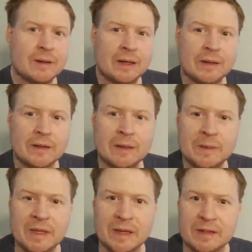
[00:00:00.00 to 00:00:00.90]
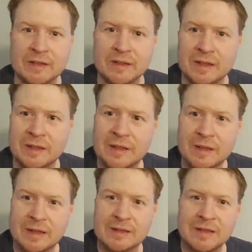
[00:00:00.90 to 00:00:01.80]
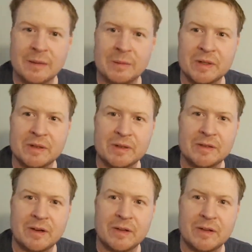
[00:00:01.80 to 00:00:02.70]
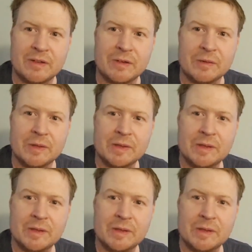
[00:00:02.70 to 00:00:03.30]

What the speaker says: Well, I'm going to stop here. I'm going to start all this over.